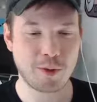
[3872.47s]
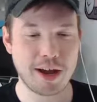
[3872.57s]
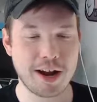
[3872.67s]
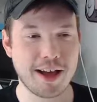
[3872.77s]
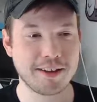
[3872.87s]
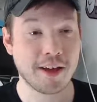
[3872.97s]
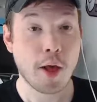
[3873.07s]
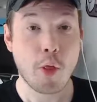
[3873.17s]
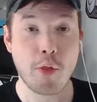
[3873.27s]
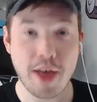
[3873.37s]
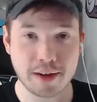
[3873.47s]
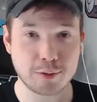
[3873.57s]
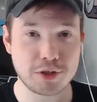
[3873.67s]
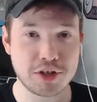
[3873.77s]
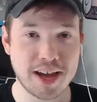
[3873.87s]
on. That's
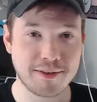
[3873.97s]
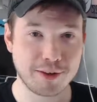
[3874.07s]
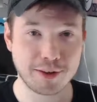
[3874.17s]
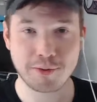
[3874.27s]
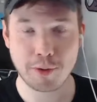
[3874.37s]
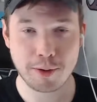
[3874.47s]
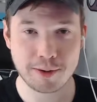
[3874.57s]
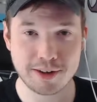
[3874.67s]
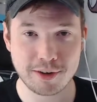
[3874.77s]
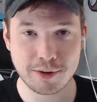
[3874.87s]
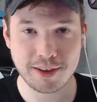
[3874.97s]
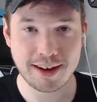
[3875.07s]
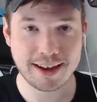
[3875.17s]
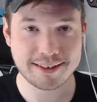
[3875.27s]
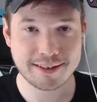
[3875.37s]
what you have to look forward to in the
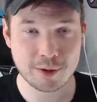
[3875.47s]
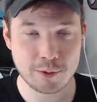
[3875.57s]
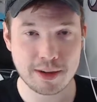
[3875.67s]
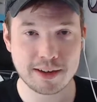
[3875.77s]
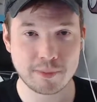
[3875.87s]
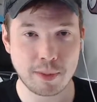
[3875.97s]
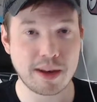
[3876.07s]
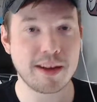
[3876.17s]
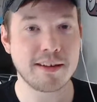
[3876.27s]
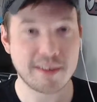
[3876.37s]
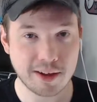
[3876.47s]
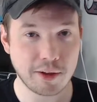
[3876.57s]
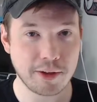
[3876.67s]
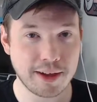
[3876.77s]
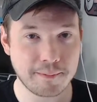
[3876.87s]
next 2 weeks. But until
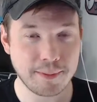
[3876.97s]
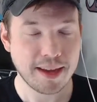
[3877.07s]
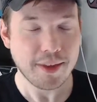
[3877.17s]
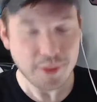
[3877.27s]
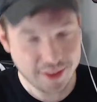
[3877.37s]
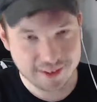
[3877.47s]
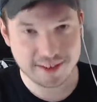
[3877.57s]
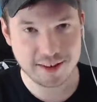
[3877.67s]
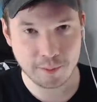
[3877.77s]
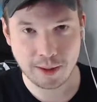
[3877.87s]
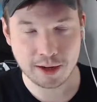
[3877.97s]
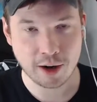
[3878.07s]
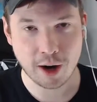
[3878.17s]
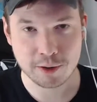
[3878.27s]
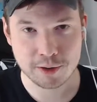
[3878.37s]
then, this has been
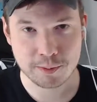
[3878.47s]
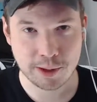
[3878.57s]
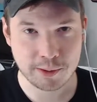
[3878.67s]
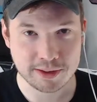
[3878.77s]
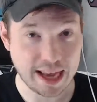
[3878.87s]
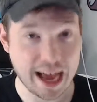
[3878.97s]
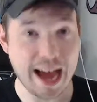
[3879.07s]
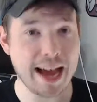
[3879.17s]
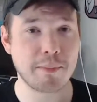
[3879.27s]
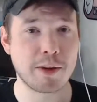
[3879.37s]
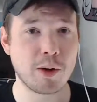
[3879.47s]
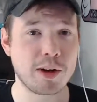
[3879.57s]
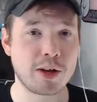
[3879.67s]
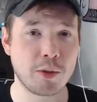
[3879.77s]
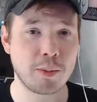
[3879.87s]
Cartridge Blowers. I'm Cody
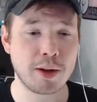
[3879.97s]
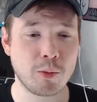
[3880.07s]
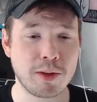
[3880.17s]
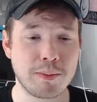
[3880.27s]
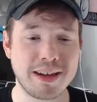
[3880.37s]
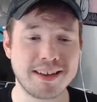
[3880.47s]
Coleman. With me, as